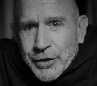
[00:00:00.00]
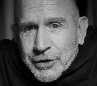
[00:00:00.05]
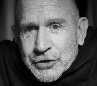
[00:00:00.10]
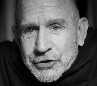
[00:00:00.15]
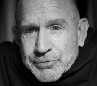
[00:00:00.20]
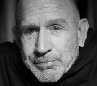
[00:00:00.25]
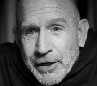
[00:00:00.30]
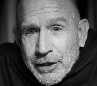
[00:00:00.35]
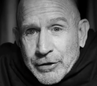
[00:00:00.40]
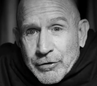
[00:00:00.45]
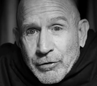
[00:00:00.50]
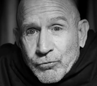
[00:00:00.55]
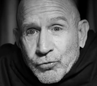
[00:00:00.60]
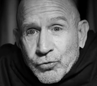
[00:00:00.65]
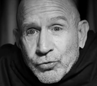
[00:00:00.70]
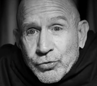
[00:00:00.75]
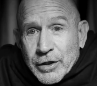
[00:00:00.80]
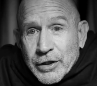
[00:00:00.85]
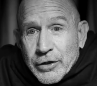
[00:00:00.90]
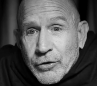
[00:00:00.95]
his mantle
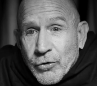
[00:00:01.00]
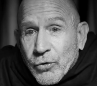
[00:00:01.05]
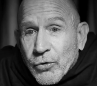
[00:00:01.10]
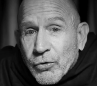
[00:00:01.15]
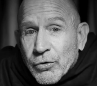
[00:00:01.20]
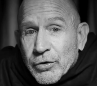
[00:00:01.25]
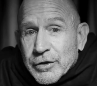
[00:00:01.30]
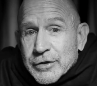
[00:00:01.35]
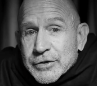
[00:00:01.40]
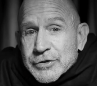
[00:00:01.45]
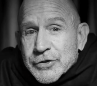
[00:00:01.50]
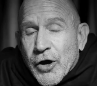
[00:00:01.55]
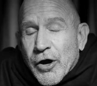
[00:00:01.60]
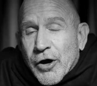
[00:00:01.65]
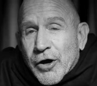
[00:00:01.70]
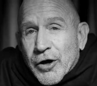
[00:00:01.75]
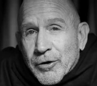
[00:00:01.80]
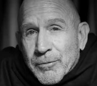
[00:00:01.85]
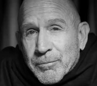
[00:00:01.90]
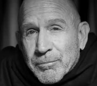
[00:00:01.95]
rudely o'er his
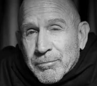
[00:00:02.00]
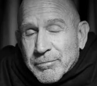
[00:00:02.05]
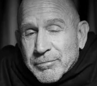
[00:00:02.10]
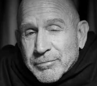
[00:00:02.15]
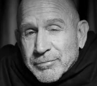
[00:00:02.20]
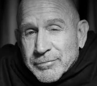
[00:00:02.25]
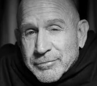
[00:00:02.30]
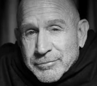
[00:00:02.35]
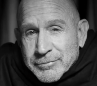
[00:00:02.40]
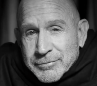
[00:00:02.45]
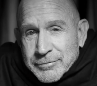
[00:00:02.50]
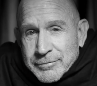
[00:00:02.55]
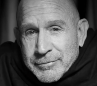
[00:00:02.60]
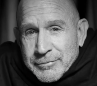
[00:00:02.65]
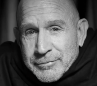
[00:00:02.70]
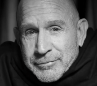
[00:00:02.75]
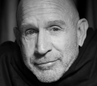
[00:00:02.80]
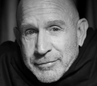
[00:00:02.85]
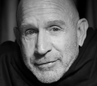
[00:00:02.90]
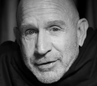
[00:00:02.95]
arm,
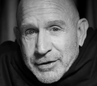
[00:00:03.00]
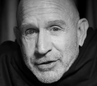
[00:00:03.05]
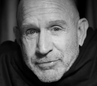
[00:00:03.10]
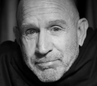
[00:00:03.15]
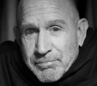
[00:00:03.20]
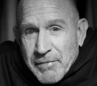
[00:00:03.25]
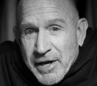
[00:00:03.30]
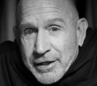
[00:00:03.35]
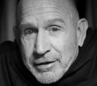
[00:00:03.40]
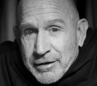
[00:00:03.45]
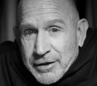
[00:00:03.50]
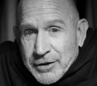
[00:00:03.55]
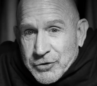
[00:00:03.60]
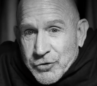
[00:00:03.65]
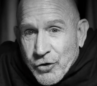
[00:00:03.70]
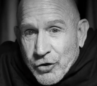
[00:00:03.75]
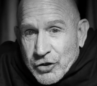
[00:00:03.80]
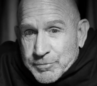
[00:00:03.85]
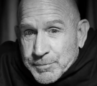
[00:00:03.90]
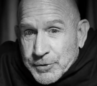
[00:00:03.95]
is madly
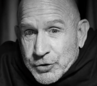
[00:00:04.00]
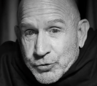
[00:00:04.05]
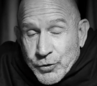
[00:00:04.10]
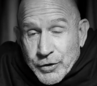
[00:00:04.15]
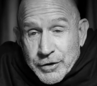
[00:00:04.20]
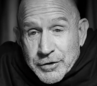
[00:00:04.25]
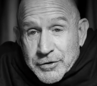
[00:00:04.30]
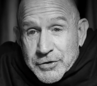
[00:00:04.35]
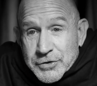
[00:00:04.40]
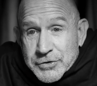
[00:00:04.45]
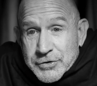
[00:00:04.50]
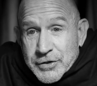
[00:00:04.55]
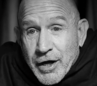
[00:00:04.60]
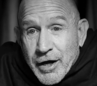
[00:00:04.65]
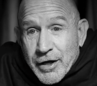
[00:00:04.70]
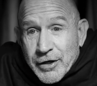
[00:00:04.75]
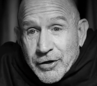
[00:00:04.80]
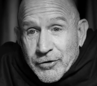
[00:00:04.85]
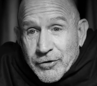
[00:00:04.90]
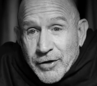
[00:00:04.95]
tossed between
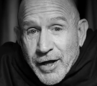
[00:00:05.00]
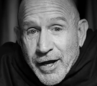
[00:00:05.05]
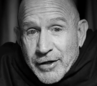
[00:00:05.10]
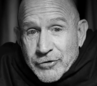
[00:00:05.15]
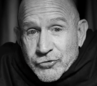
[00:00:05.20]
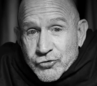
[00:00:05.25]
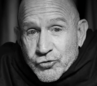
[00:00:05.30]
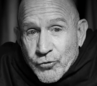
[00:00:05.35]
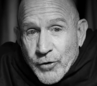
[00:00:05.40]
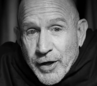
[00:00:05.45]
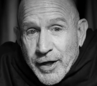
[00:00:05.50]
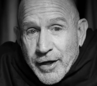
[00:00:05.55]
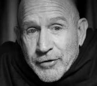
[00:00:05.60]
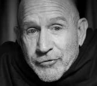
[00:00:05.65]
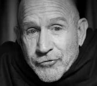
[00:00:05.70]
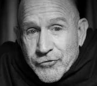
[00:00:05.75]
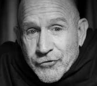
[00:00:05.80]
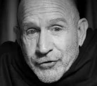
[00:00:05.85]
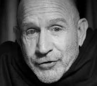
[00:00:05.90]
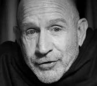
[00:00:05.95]
desire and
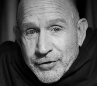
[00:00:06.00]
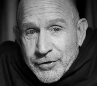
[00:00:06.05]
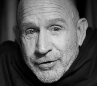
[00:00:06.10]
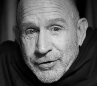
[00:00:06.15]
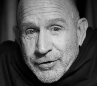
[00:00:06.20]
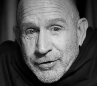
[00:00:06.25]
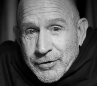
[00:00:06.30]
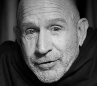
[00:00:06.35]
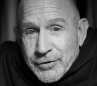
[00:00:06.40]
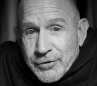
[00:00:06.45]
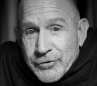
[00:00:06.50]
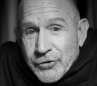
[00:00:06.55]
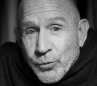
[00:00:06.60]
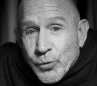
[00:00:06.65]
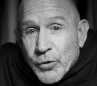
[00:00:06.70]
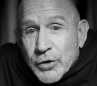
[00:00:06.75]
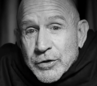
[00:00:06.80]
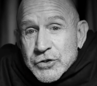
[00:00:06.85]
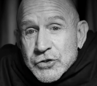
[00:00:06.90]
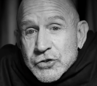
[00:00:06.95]
dread. The
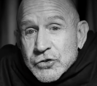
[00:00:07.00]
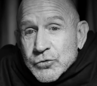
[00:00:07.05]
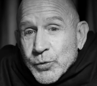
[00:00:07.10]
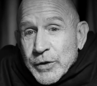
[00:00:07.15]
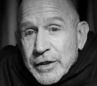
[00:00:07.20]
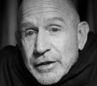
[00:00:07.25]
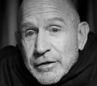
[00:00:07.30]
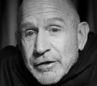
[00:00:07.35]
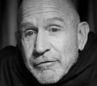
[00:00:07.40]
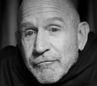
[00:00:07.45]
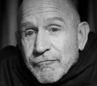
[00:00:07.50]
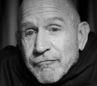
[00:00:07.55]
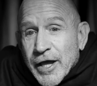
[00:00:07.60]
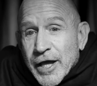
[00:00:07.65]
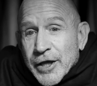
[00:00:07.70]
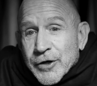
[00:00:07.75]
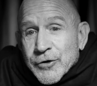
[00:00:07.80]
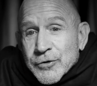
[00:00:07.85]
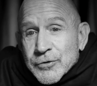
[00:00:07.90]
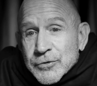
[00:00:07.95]
one sweetly
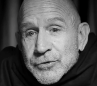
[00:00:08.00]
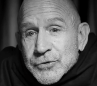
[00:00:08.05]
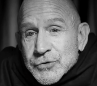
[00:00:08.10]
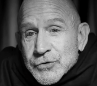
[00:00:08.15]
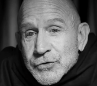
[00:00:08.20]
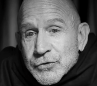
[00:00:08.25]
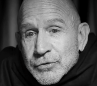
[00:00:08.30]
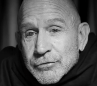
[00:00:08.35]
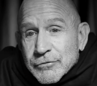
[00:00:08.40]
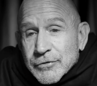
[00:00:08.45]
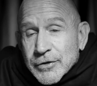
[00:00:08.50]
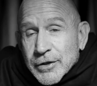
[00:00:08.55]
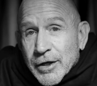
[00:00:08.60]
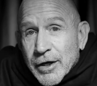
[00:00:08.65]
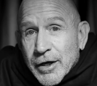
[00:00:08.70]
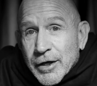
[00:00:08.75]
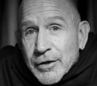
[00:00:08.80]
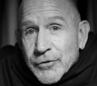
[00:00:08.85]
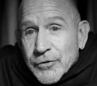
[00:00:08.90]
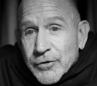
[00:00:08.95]
flatters, the
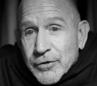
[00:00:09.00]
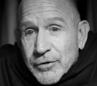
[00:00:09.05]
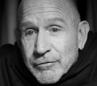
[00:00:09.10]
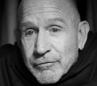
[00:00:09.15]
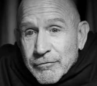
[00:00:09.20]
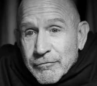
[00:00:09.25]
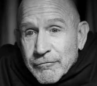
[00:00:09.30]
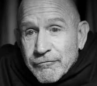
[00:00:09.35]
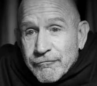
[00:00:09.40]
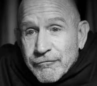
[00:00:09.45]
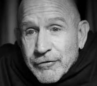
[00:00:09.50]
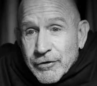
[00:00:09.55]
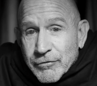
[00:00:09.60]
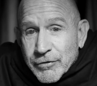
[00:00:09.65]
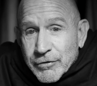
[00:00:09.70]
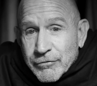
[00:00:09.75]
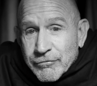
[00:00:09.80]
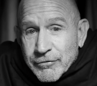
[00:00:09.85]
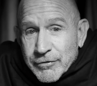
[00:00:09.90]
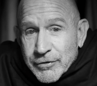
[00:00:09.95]
other
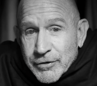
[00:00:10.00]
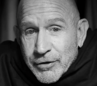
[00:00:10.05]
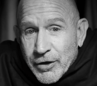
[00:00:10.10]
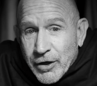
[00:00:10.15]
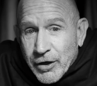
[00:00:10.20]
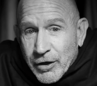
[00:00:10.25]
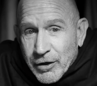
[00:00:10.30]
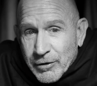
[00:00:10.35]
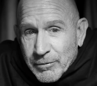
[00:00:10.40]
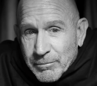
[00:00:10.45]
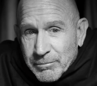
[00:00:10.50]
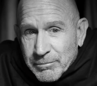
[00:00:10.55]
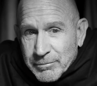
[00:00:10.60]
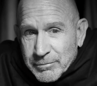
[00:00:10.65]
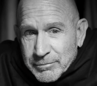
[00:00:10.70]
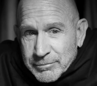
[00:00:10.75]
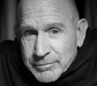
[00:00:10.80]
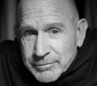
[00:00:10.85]
feareth harm.